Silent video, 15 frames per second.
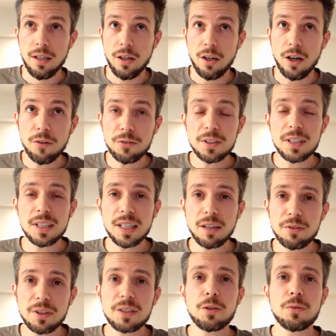often enough,
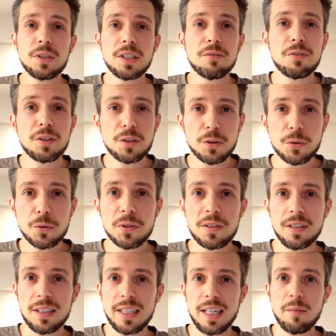I don't even use
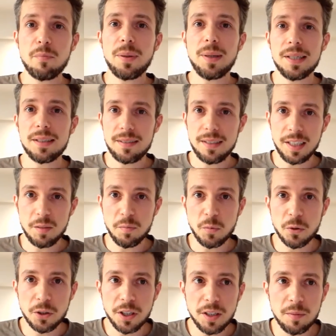the templates
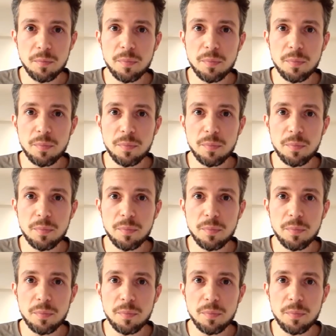anymore,